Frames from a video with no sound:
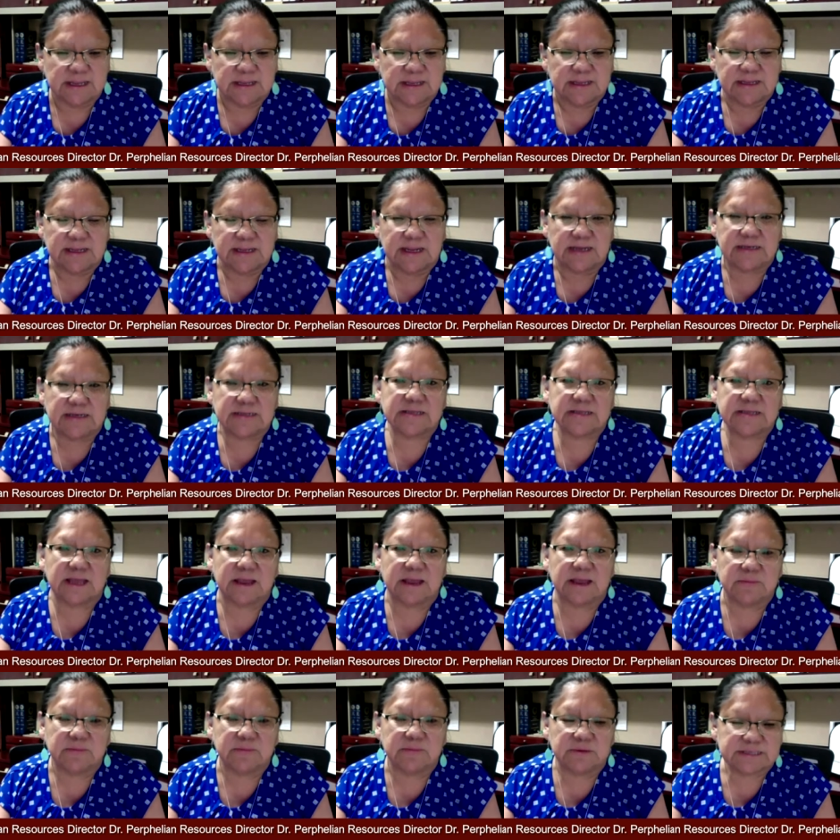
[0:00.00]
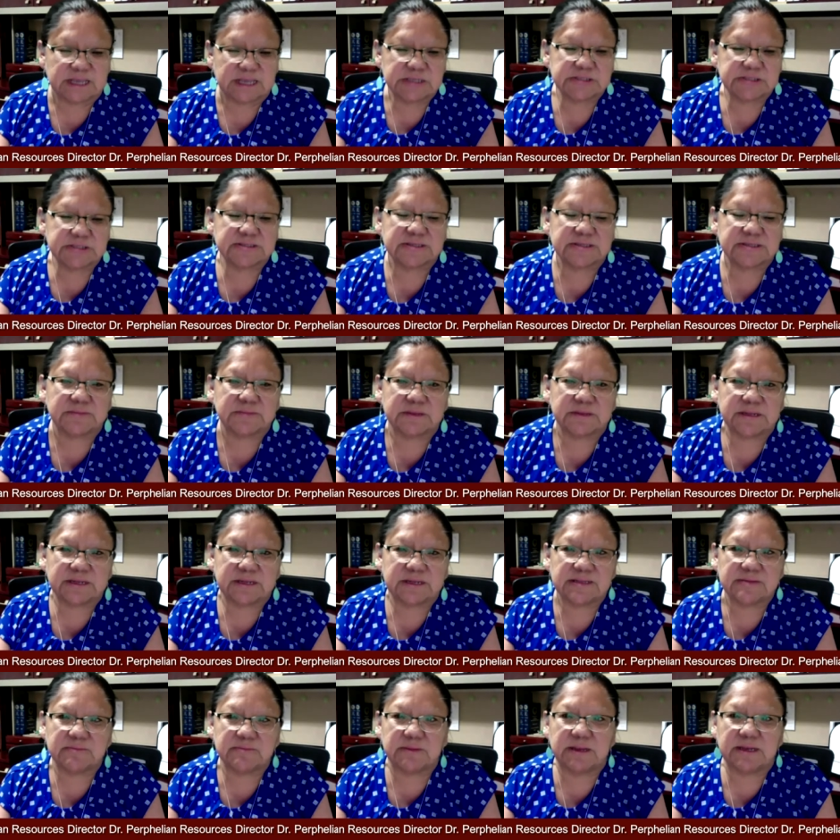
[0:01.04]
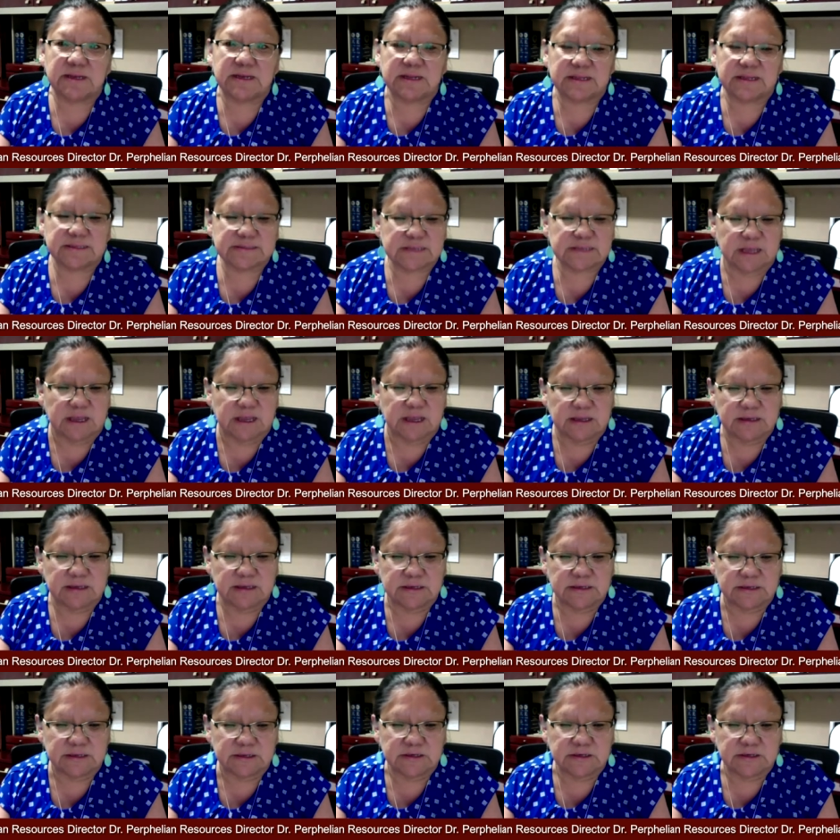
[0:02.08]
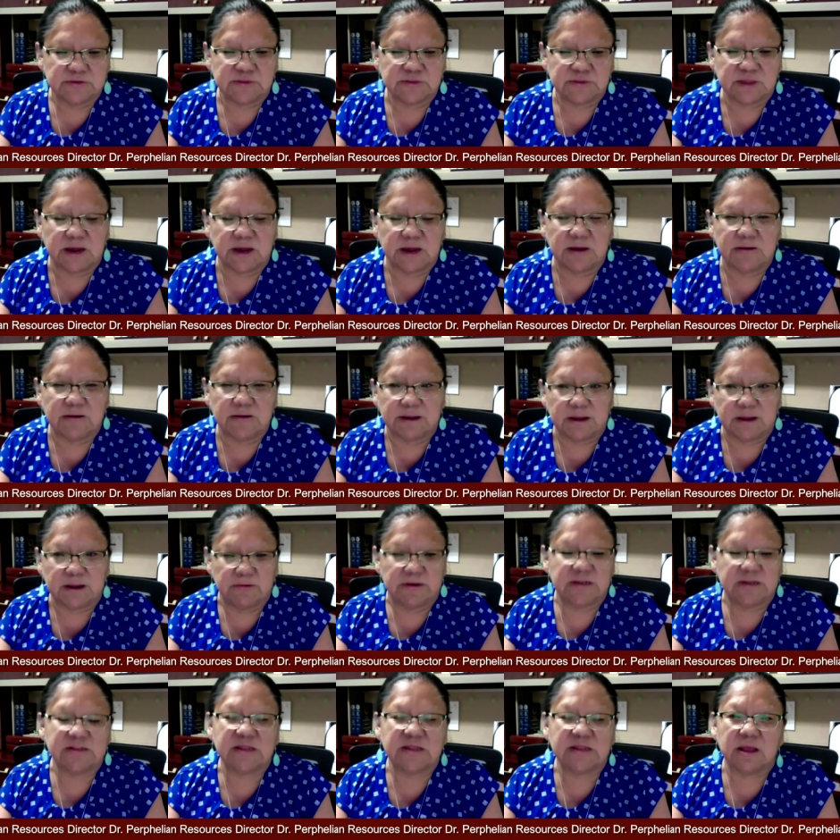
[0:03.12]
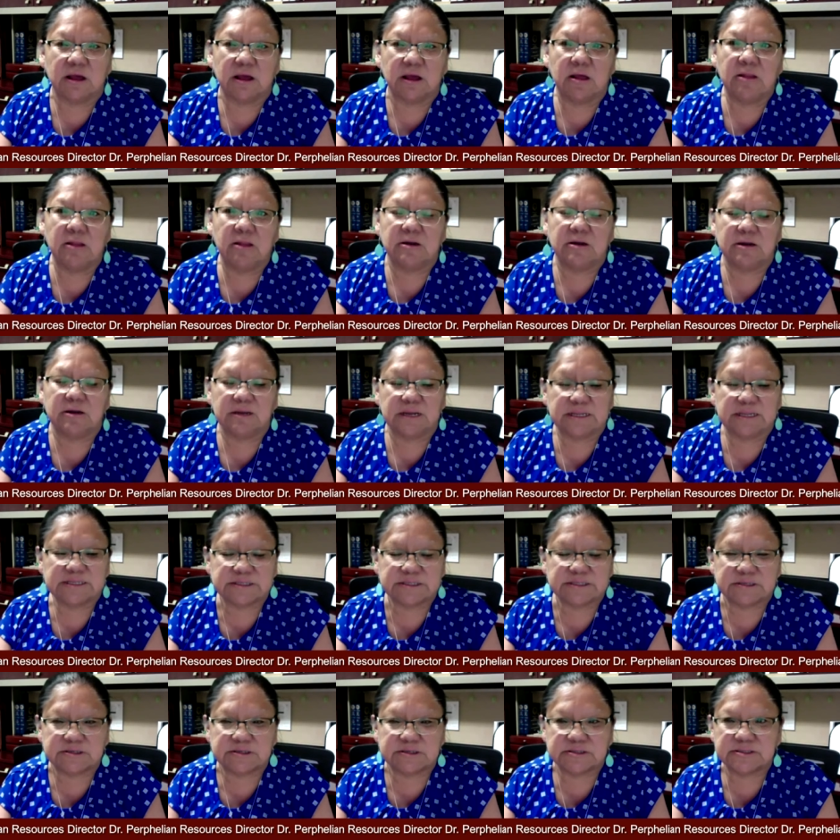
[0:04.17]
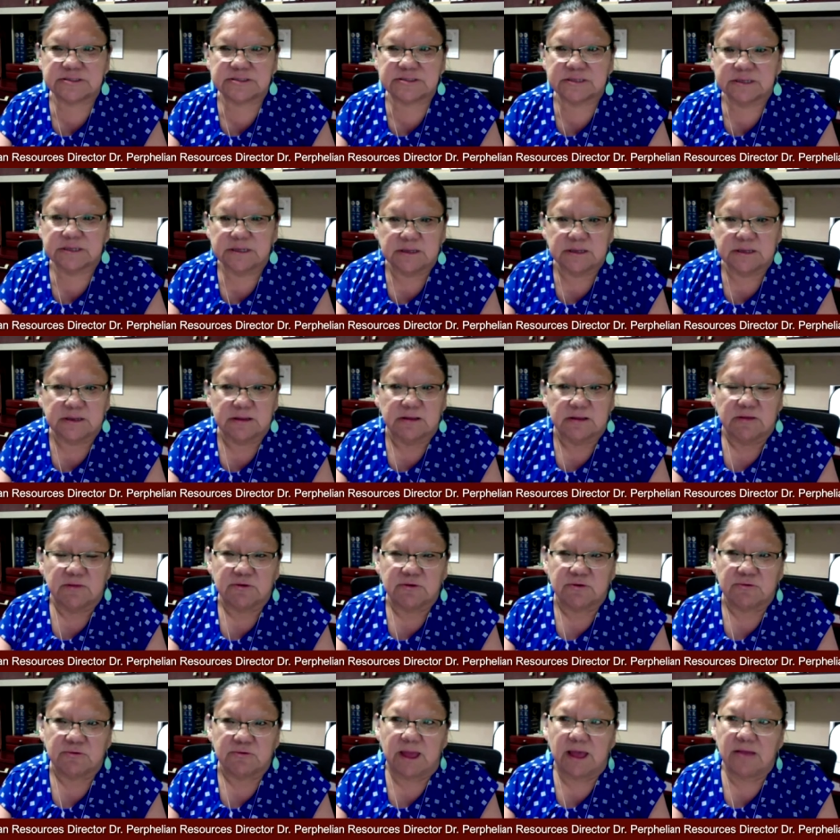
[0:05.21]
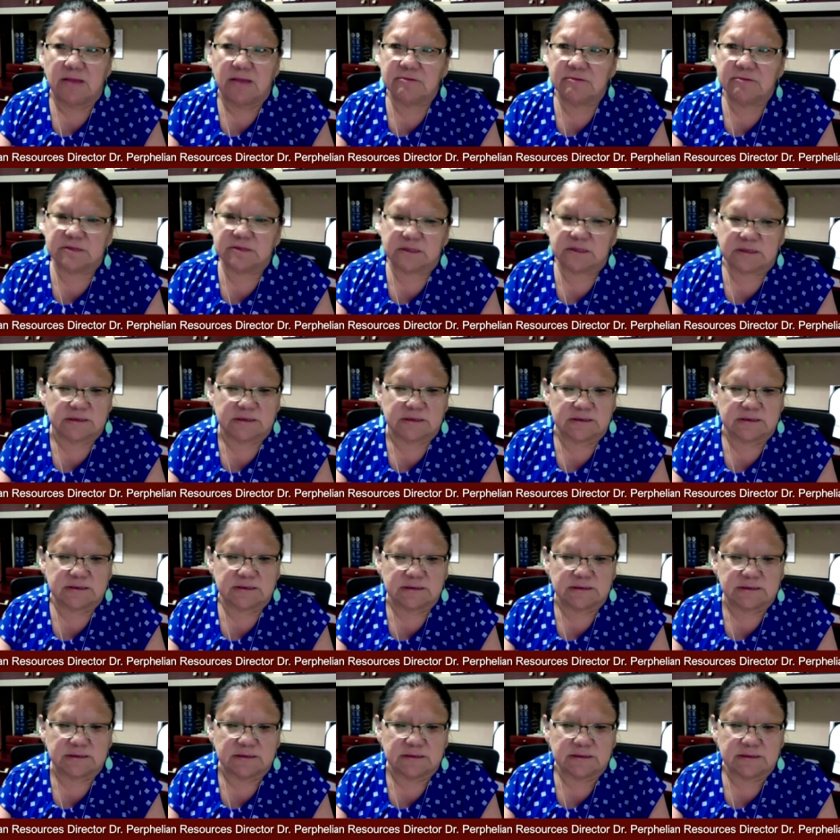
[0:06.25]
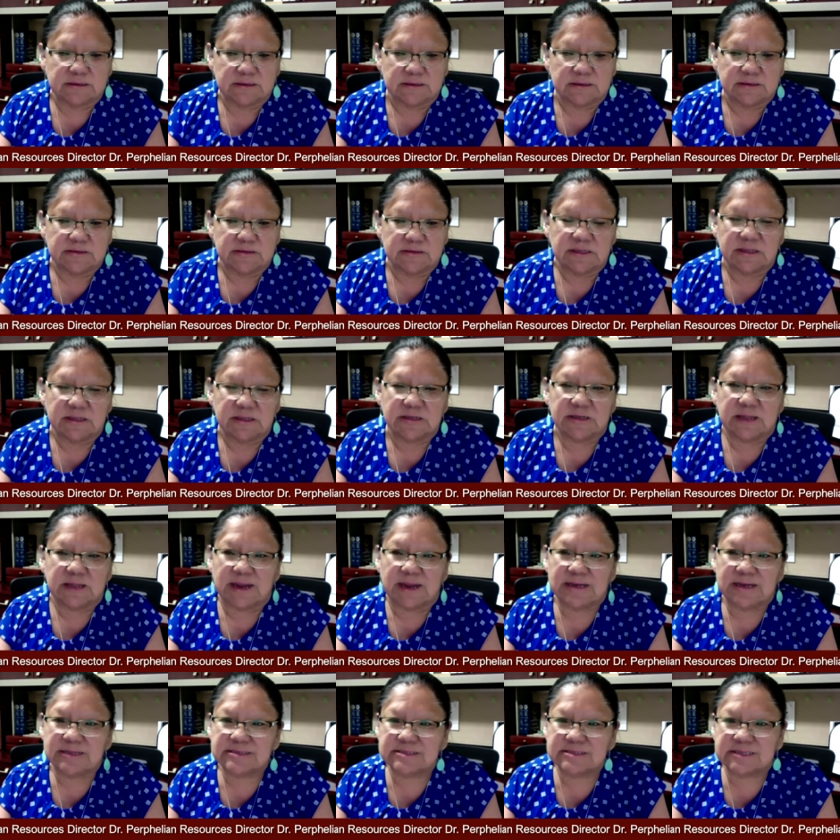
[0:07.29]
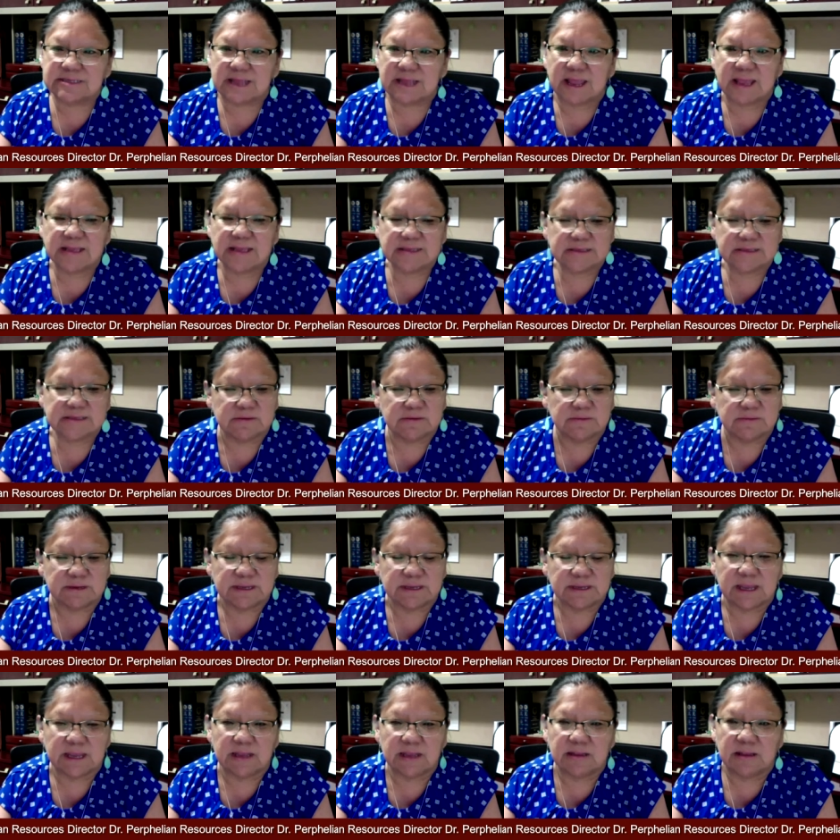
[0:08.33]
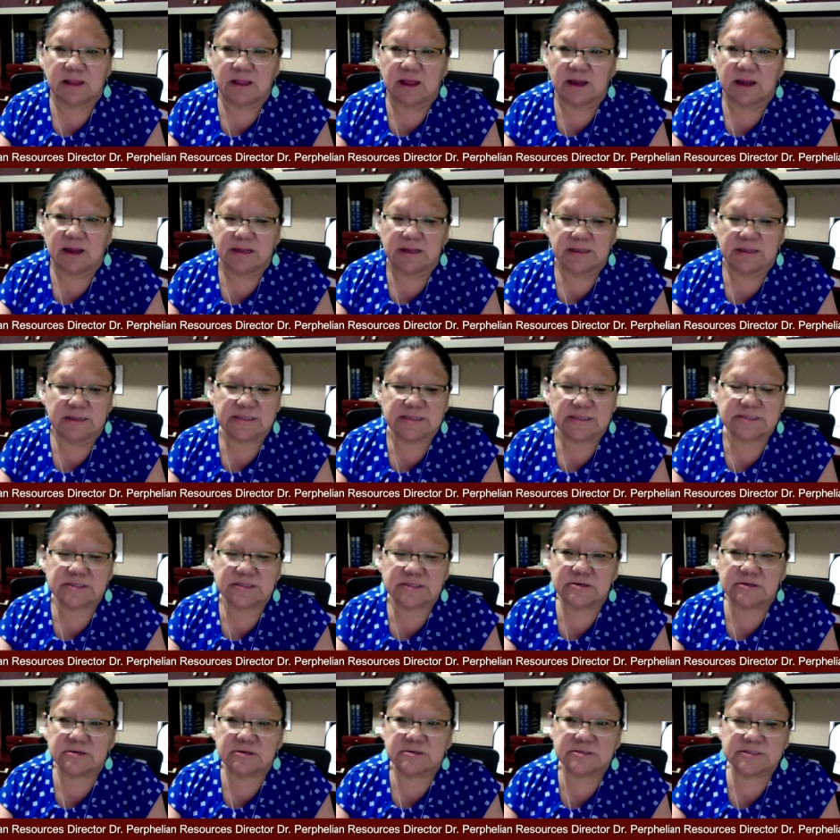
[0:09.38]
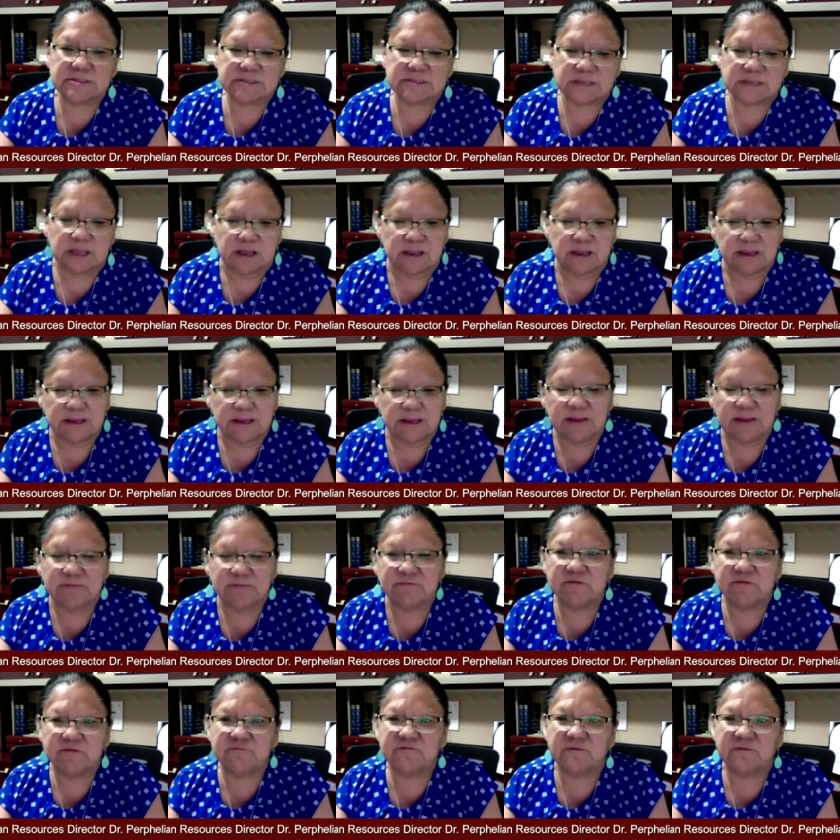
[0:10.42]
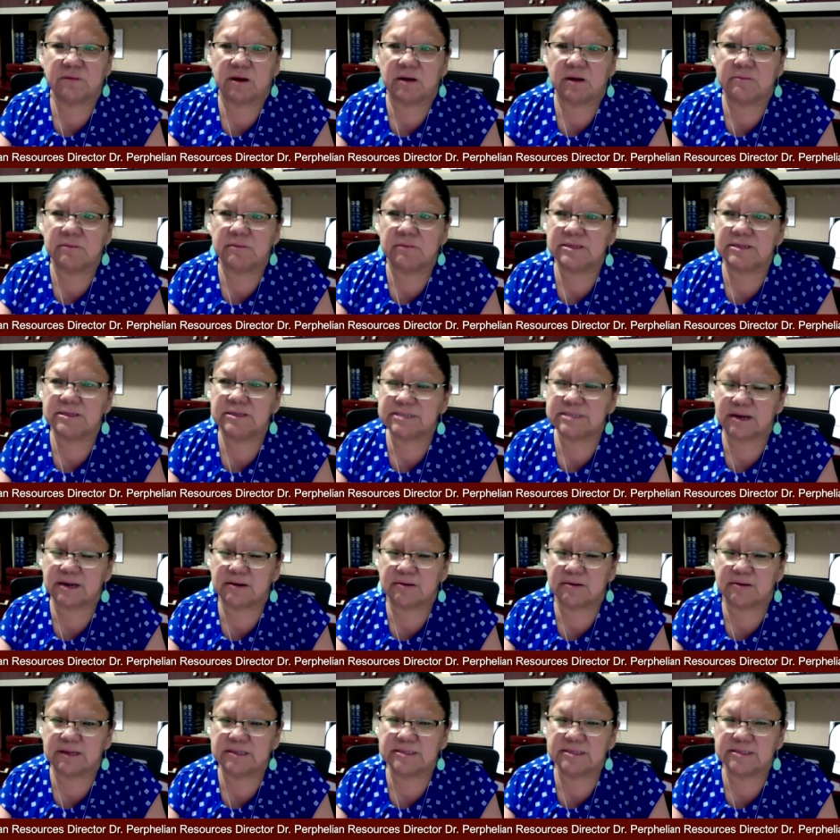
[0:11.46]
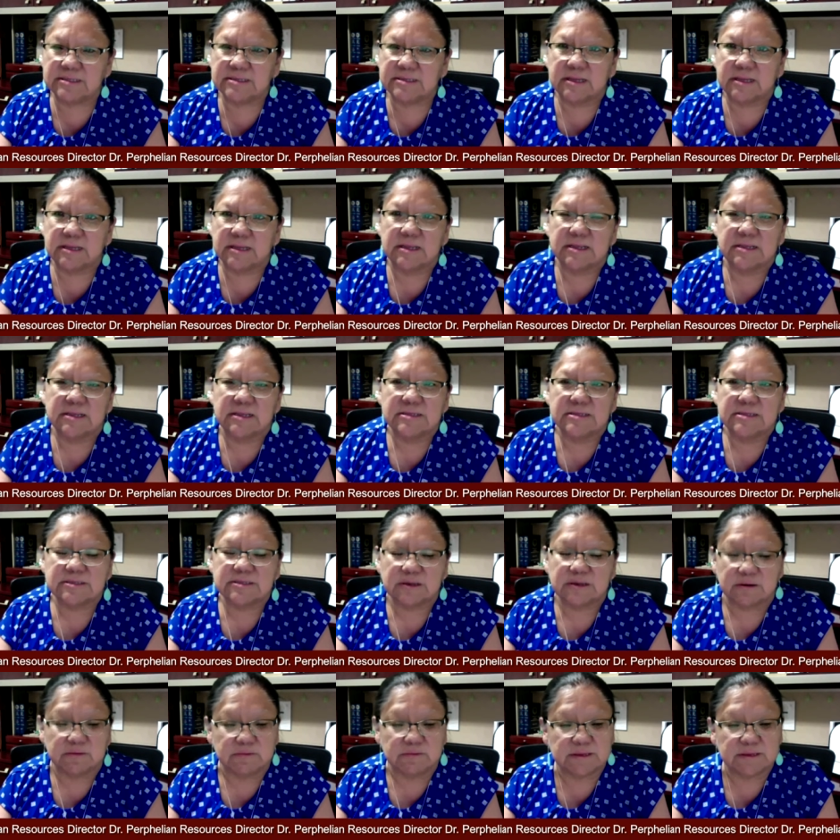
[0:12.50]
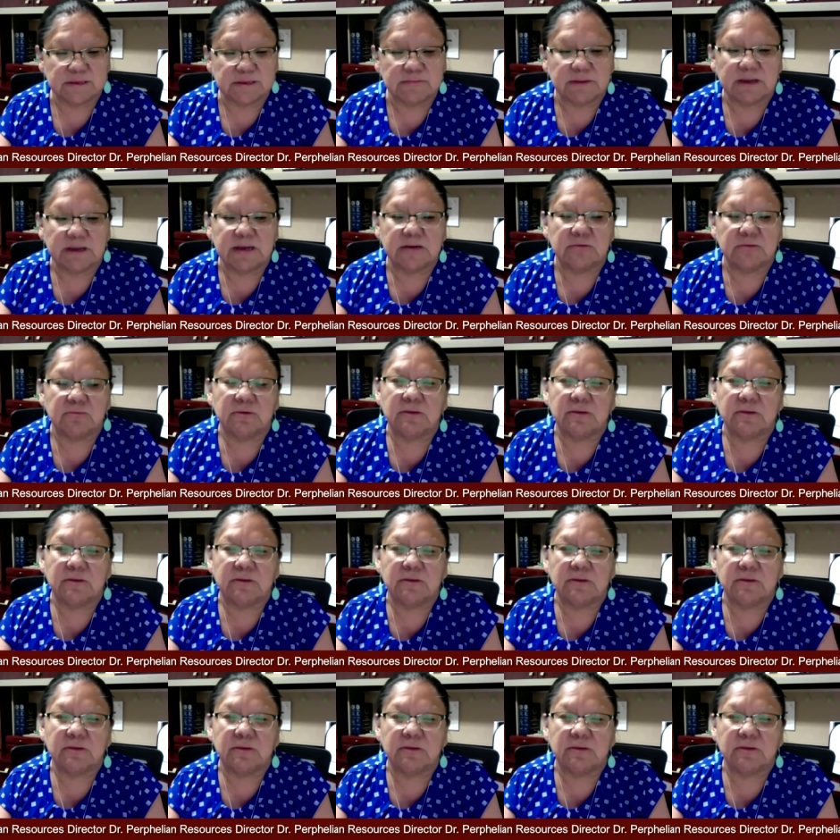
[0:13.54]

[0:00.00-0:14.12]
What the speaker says: anytime we schedule some of these meetings, you're there. And I want to thank all our listeners throughout the United States. We get a lot of listeners, even from our militaries, servicemen and